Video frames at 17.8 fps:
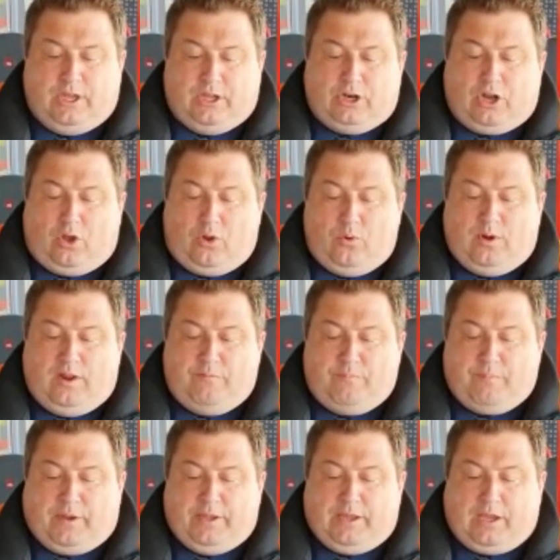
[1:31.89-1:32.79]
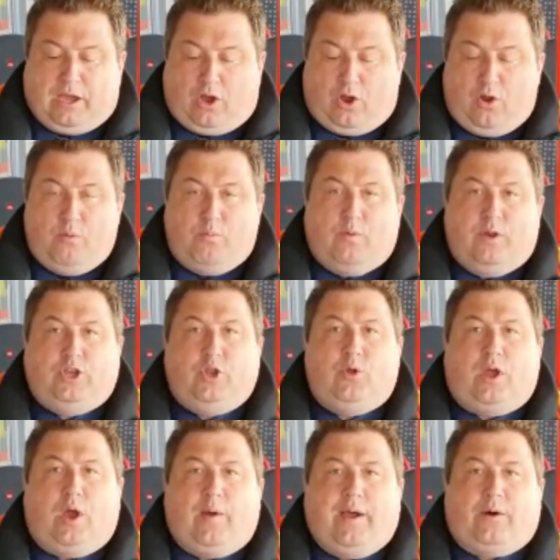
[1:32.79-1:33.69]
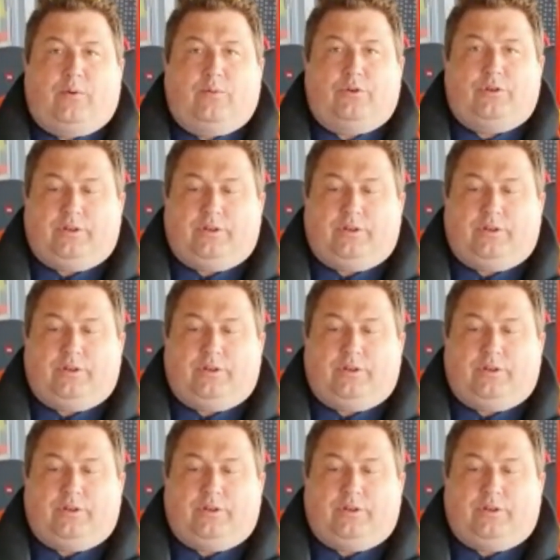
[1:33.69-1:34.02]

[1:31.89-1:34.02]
No, leave monkey at home when you go out.